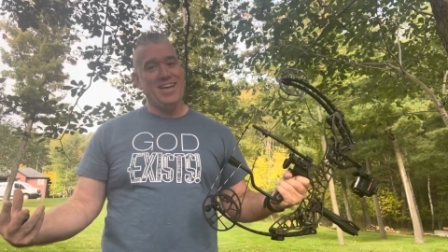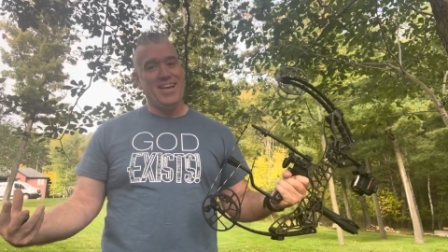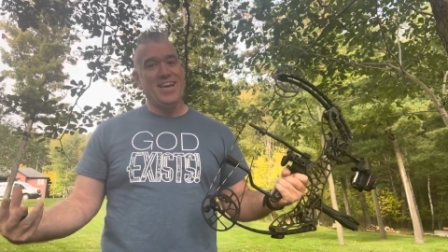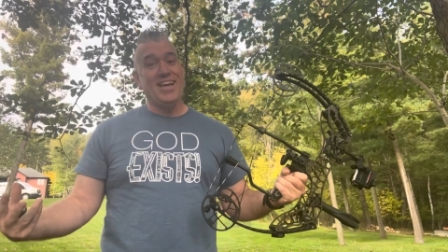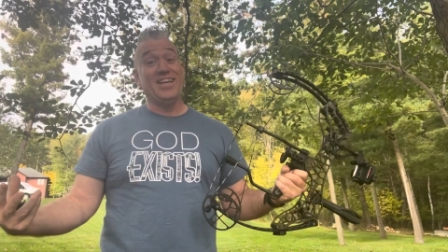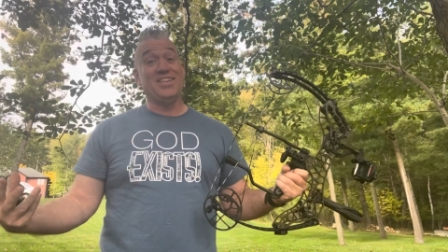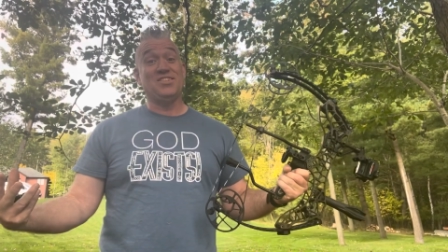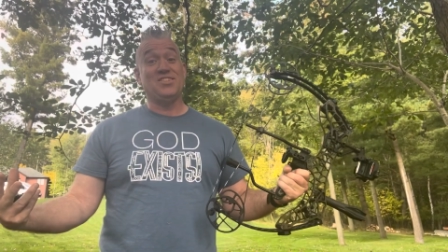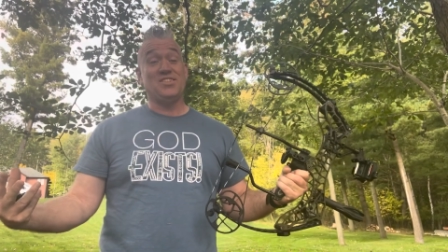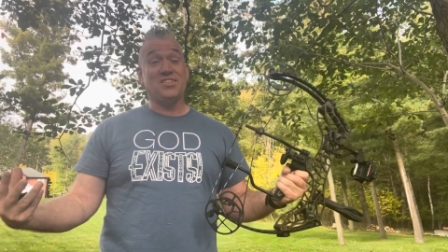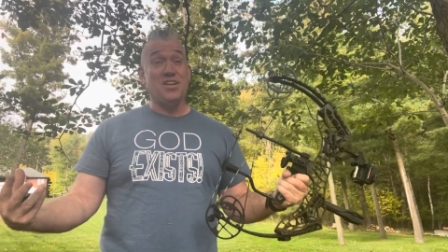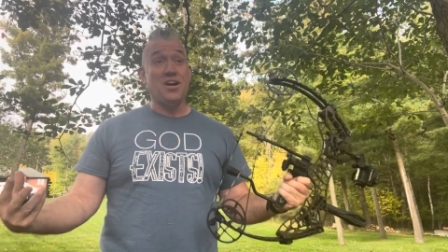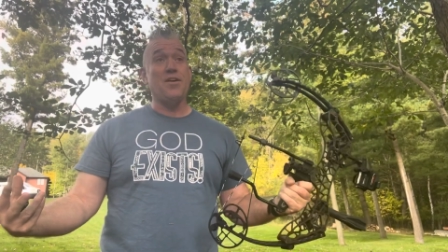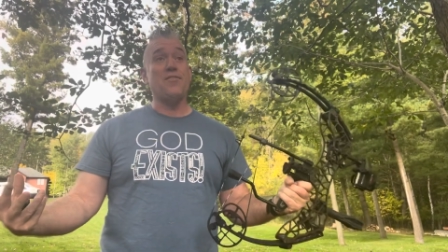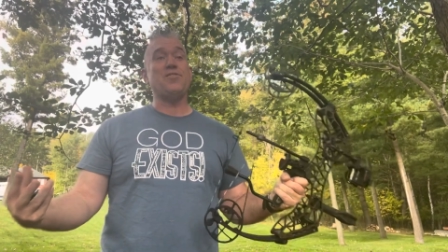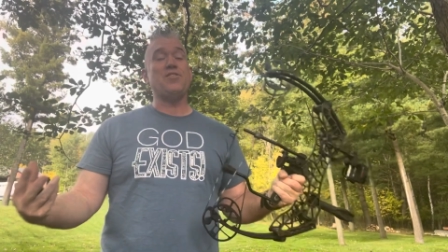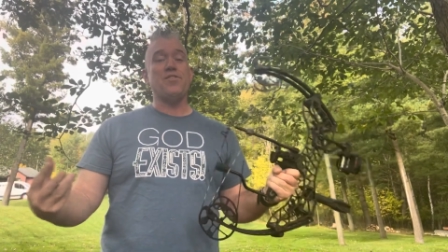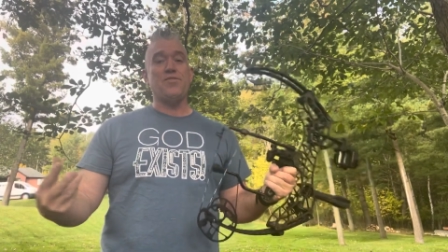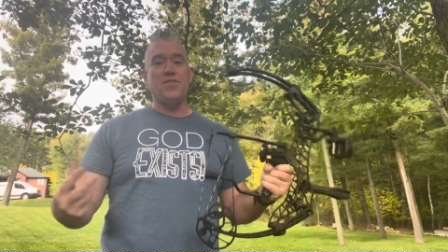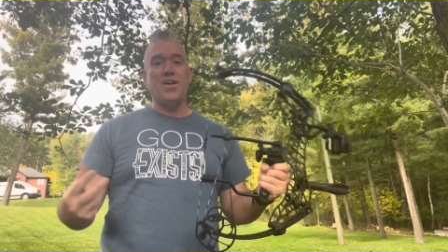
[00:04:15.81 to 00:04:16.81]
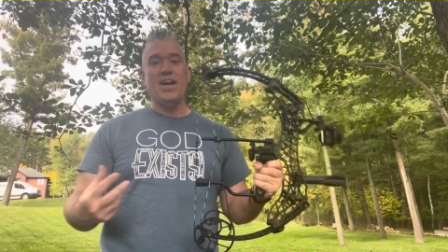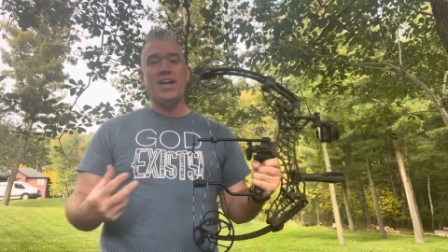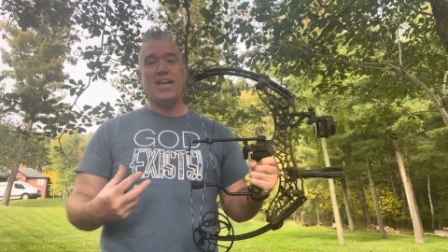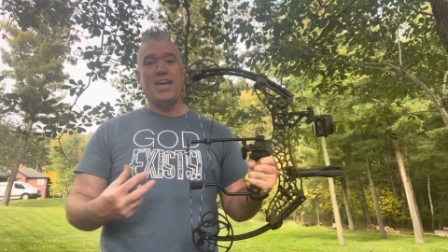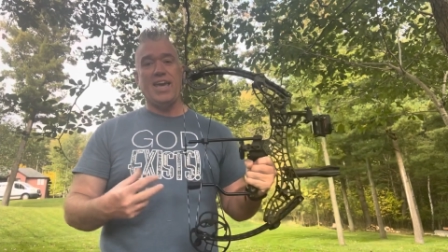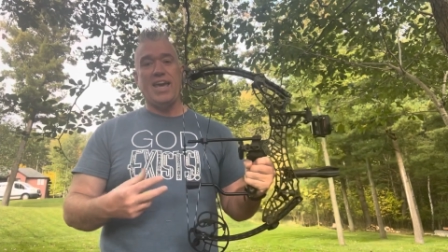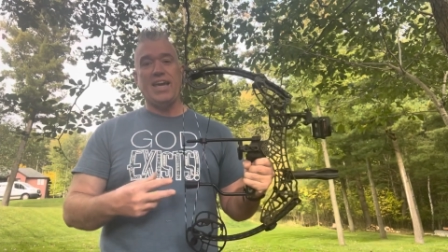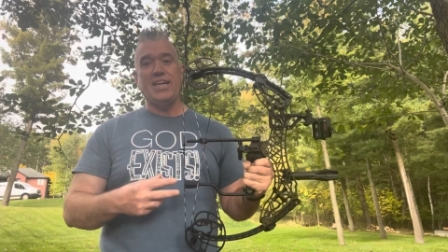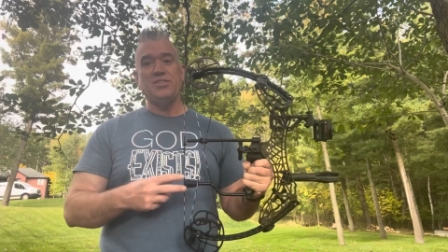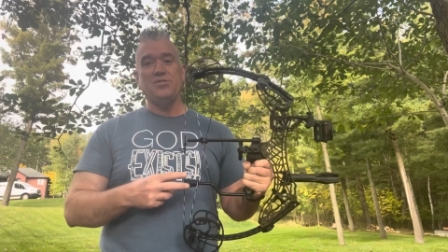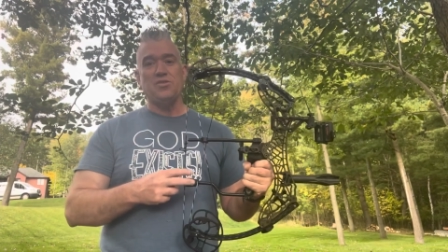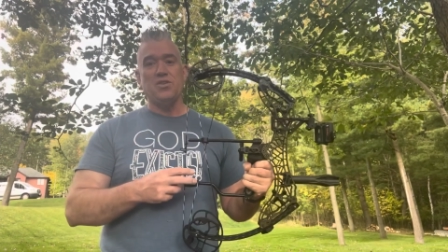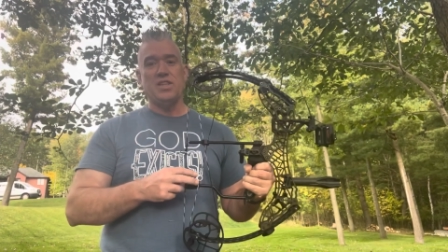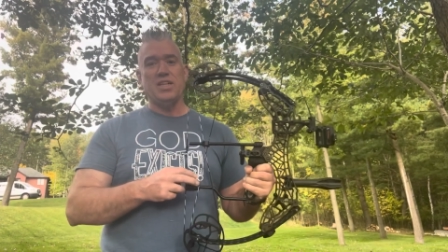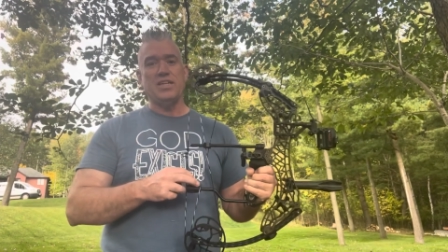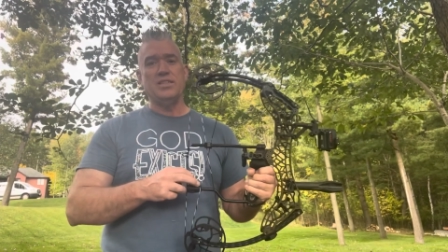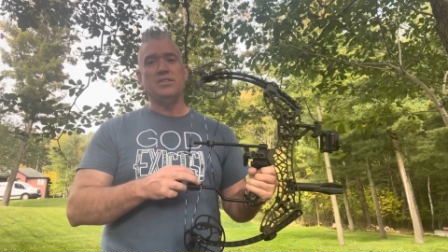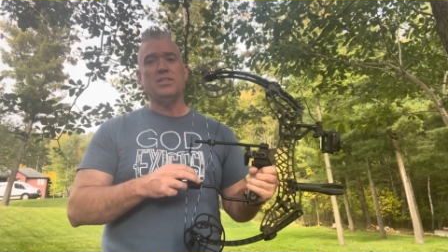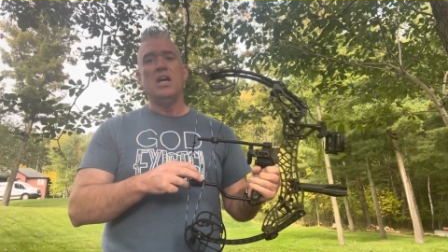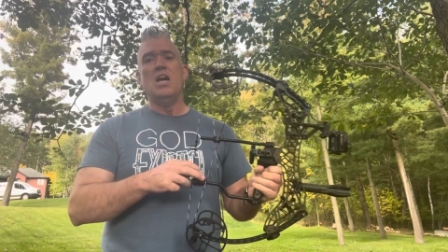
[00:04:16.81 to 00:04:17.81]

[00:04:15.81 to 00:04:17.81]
It's tough to find a case for this.